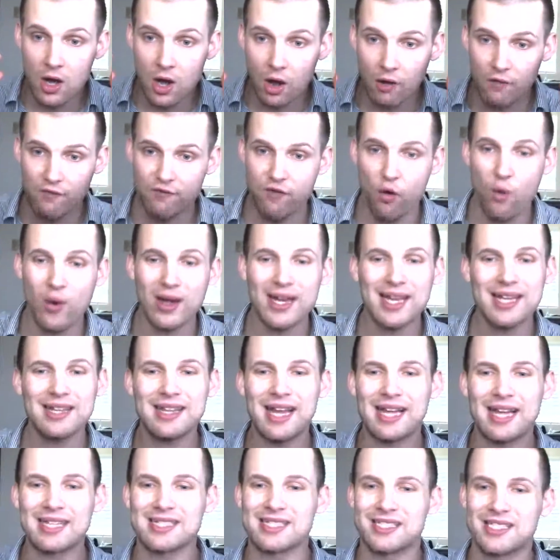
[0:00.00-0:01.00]
Avoiding
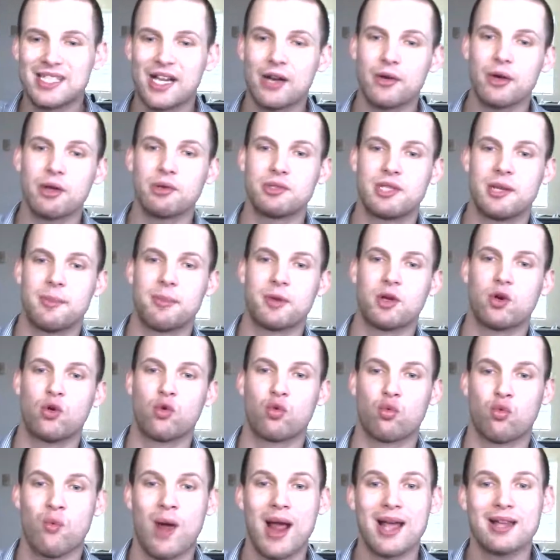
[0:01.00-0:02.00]
that
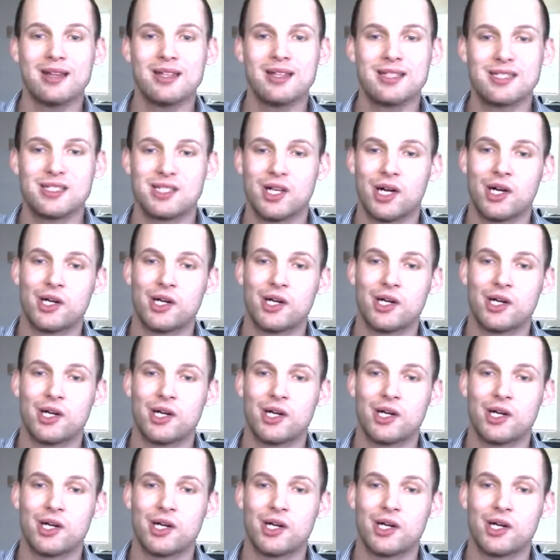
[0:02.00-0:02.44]
stereotypical reckless,